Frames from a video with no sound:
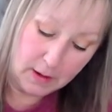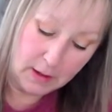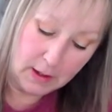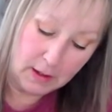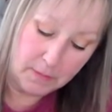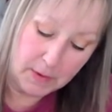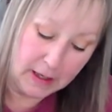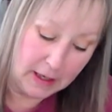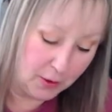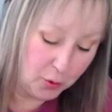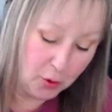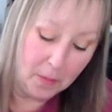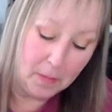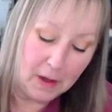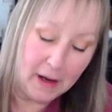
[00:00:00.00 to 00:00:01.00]
But yeah,
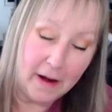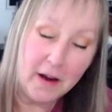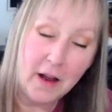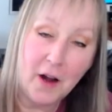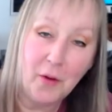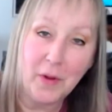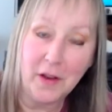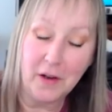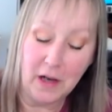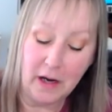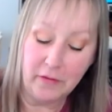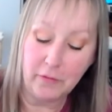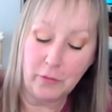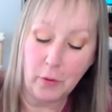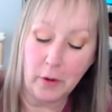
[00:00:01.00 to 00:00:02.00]
normally I cut it with a knife
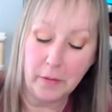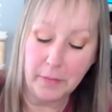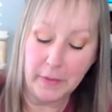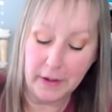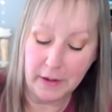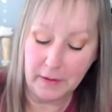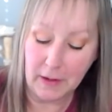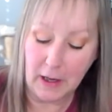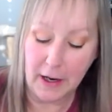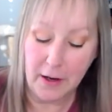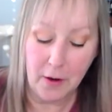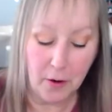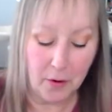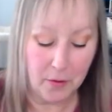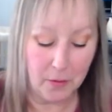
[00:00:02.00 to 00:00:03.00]
and fork, but I
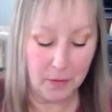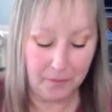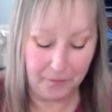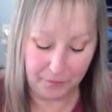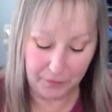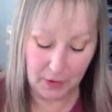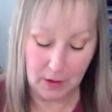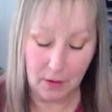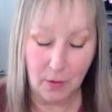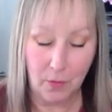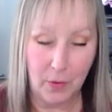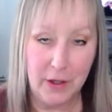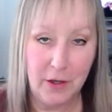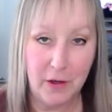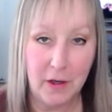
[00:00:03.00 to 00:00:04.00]
know
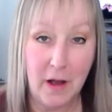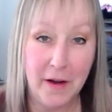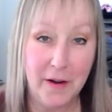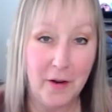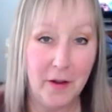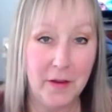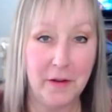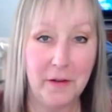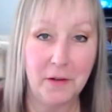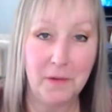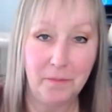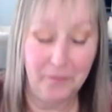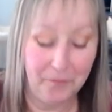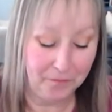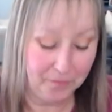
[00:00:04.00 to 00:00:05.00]
when you cut it on the
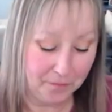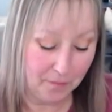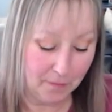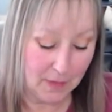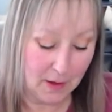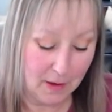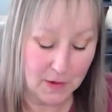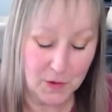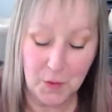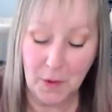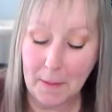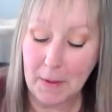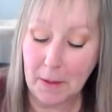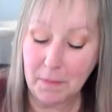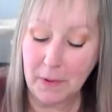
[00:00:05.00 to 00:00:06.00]

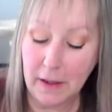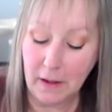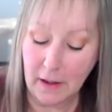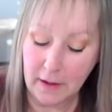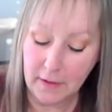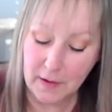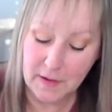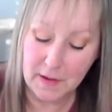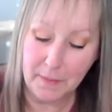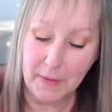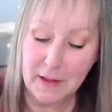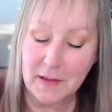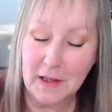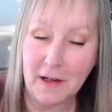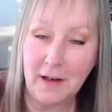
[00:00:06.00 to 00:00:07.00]
ceramic plate like this, it makes
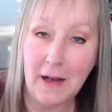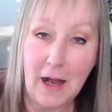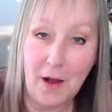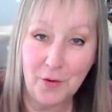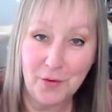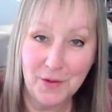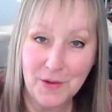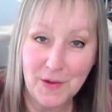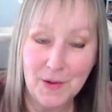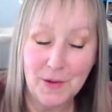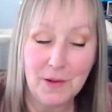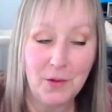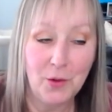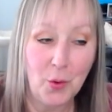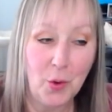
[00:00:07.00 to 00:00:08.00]
that loud
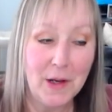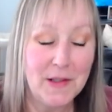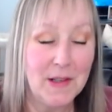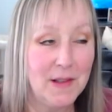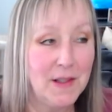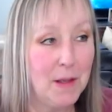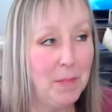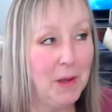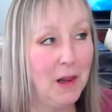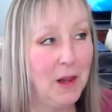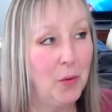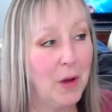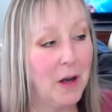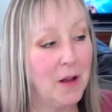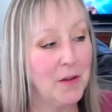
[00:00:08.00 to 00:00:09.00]
noise. And typically
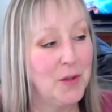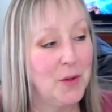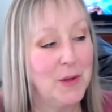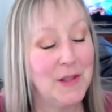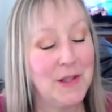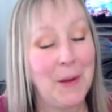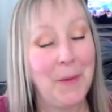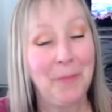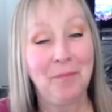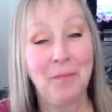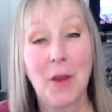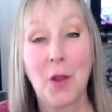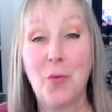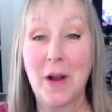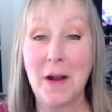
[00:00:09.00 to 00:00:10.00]
what I'll do is,
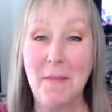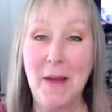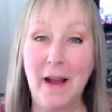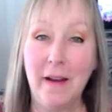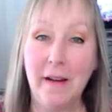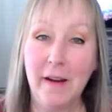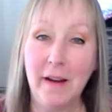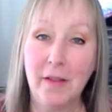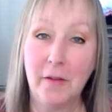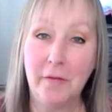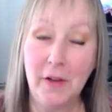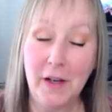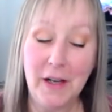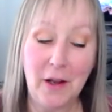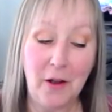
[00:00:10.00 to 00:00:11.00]
when I'm editing the
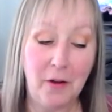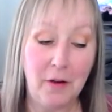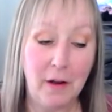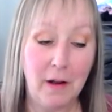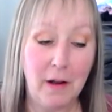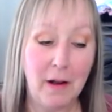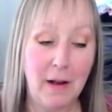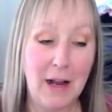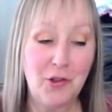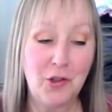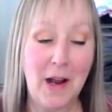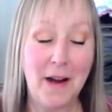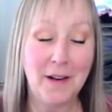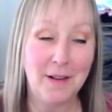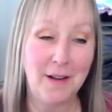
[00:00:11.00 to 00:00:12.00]
video, I try
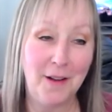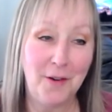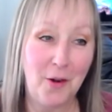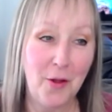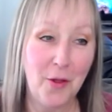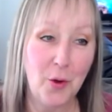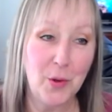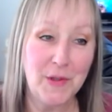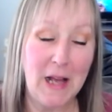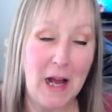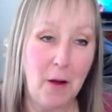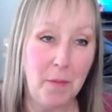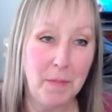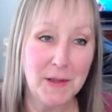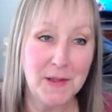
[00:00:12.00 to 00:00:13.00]
to cut all those
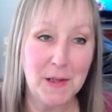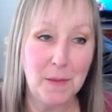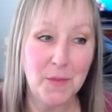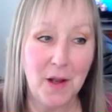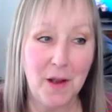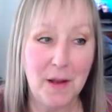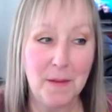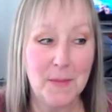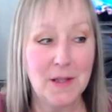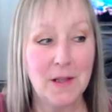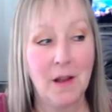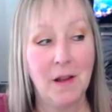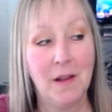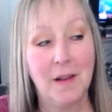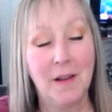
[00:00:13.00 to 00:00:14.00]
out, but sometimes
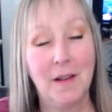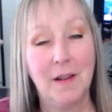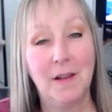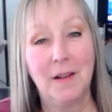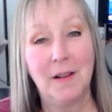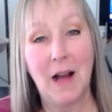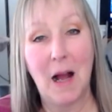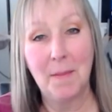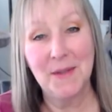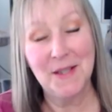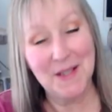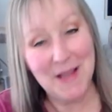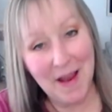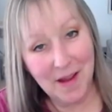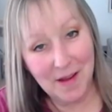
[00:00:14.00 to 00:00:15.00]
I'm
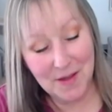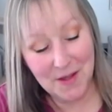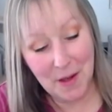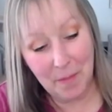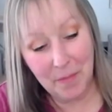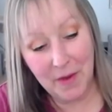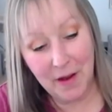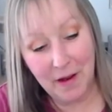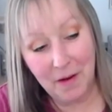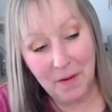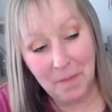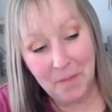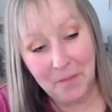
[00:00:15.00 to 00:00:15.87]
saying something